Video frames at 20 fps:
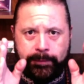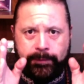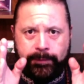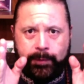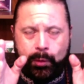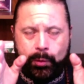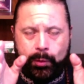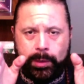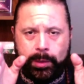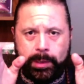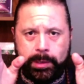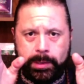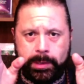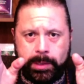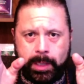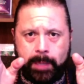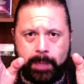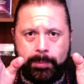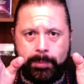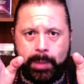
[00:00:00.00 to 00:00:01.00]

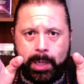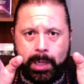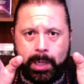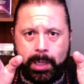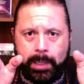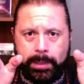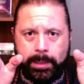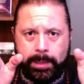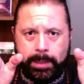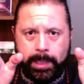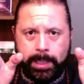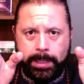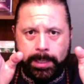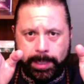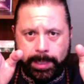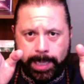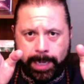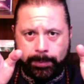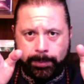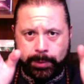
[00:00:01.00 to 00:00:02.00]
focus upon
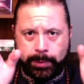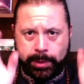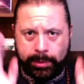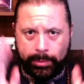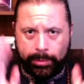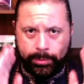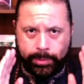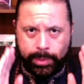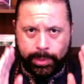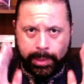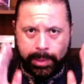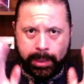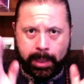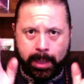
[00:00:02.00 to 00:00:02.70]
the Absolute,